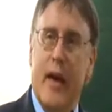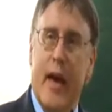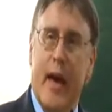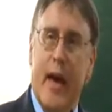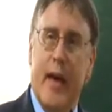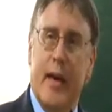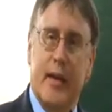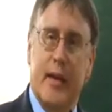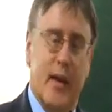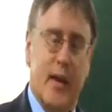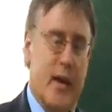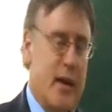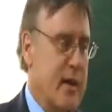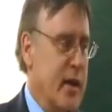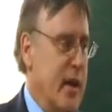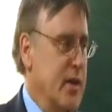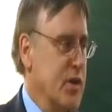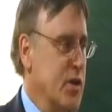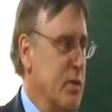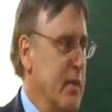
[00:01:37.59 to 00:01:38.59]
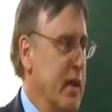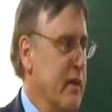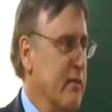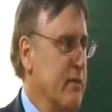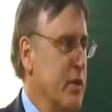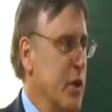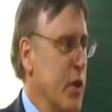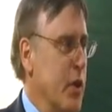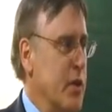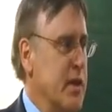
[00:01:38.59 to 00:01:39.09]
And as you may
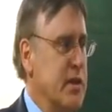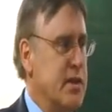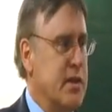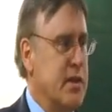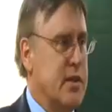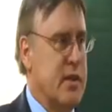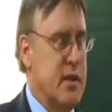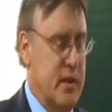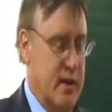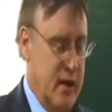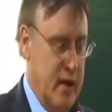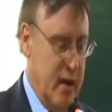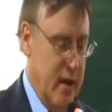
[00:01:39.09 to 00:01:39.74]
have noticed